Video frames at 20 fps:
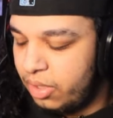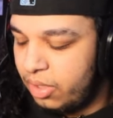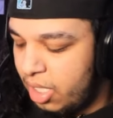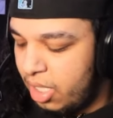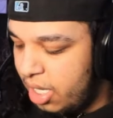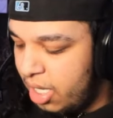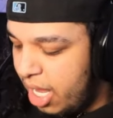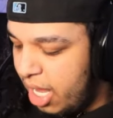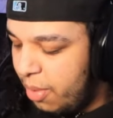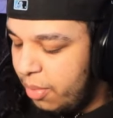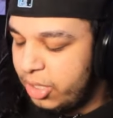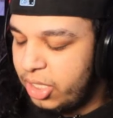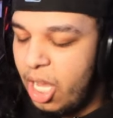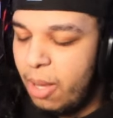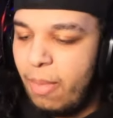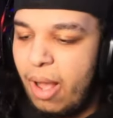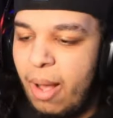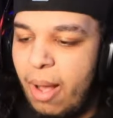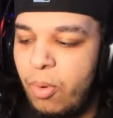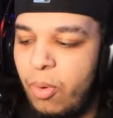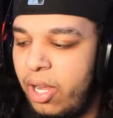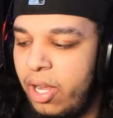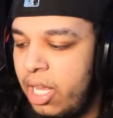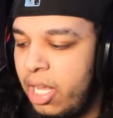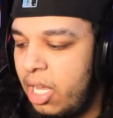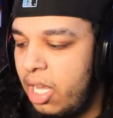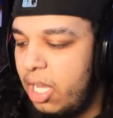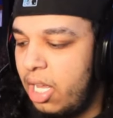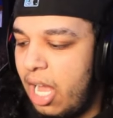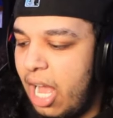Hey, what's good, my boy?
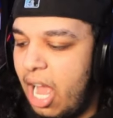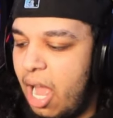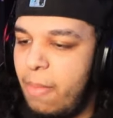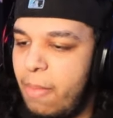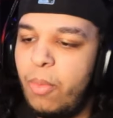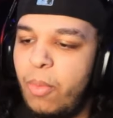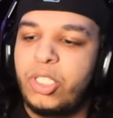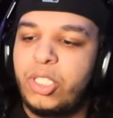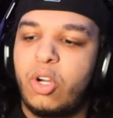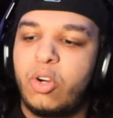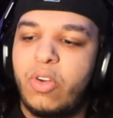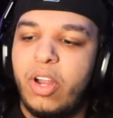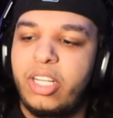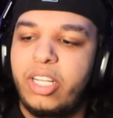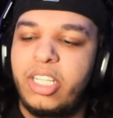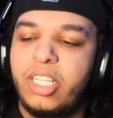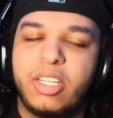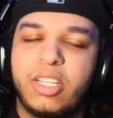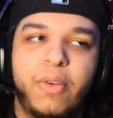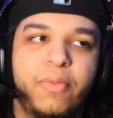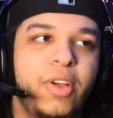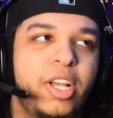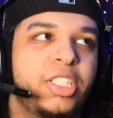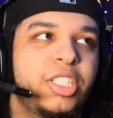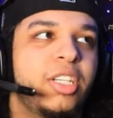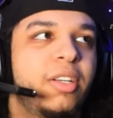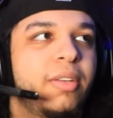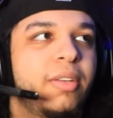All right, man. What's your craziest confession?